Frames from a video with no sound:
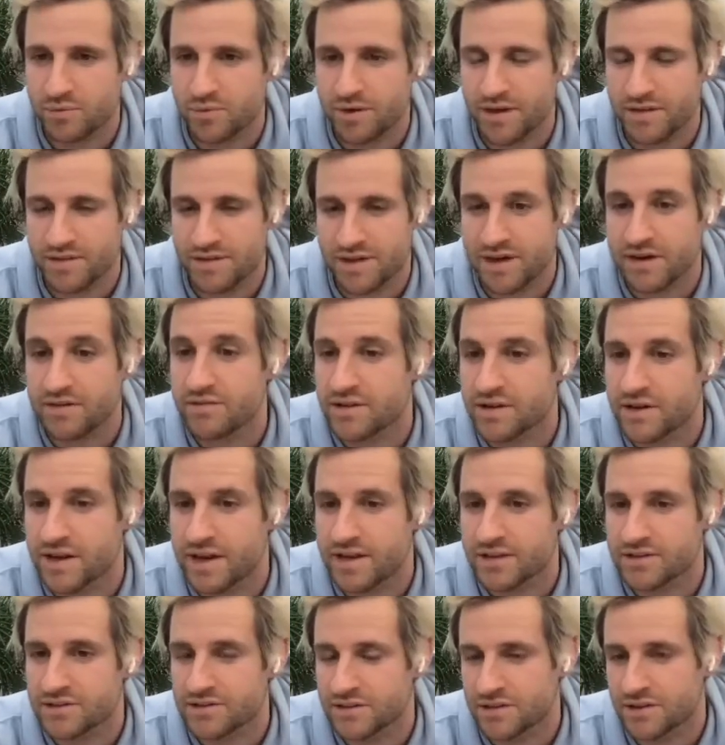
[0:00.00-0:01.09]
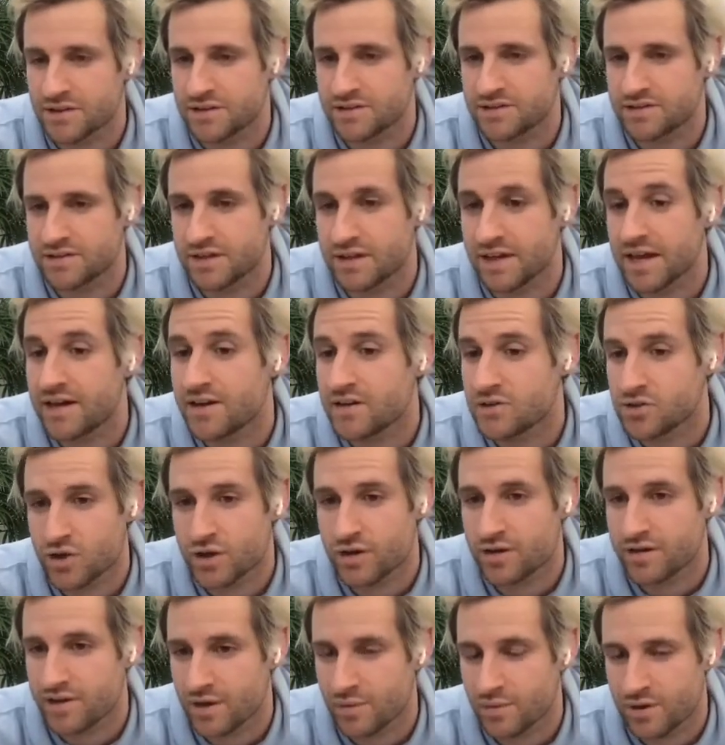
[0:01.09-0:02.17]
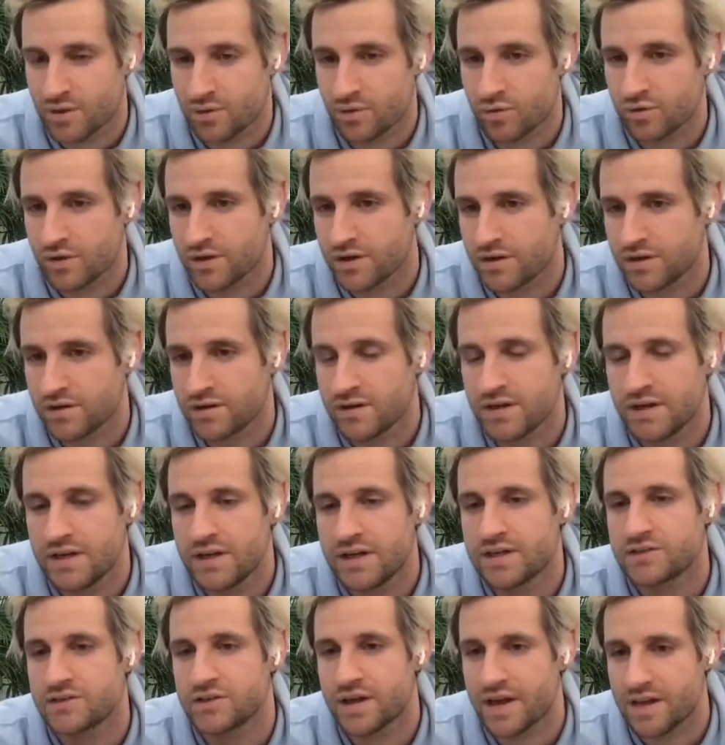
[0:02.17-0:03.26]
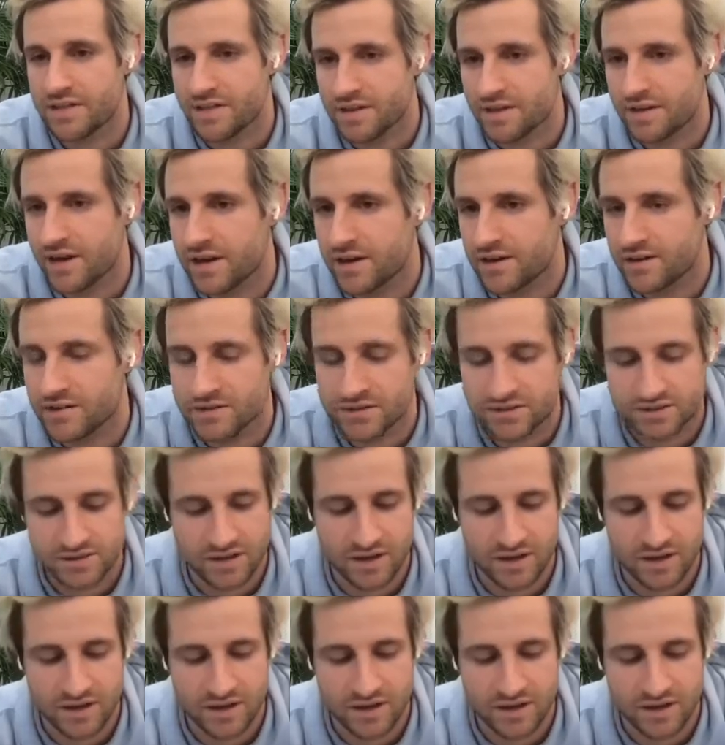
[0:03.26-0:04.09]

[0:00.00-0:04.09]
But at the end of the day, it's again a journey that we're all in together, and